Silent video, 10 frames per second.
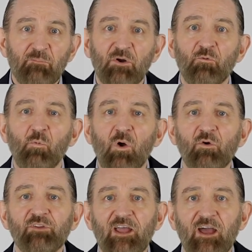but
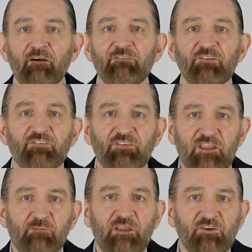won't have the
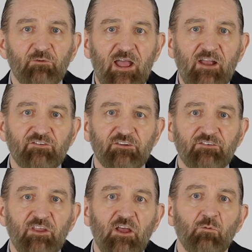same
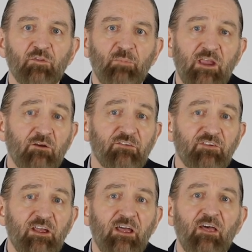interactions with
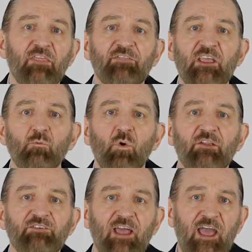parents that they
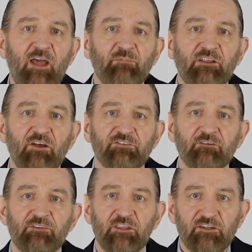once had because
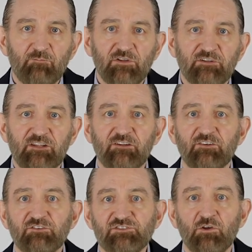of the inability
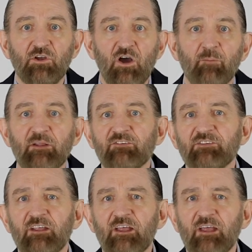to share comments.